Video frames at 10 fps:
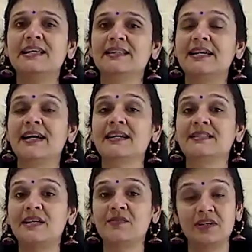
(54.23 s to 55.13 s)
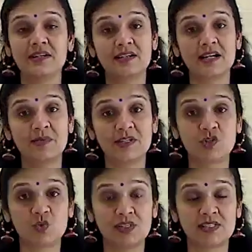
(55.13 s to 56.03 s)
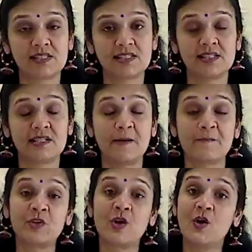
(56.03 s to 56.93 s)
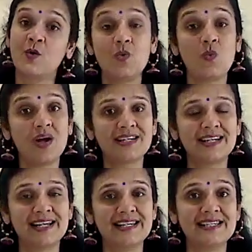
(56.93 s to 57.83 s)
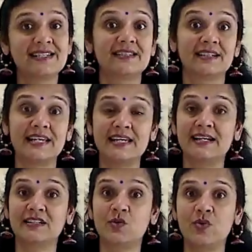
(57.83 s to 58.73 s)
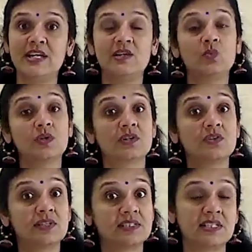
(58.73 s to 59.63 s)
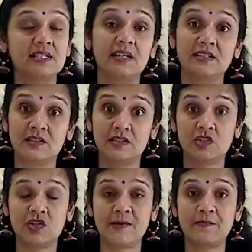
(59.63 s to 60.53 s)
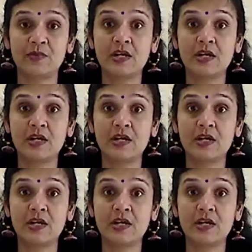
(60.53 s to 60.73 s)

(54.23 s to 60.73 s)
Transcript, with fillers: Like that, they were coming towards the city. One night, the king and queen were resting under a tree.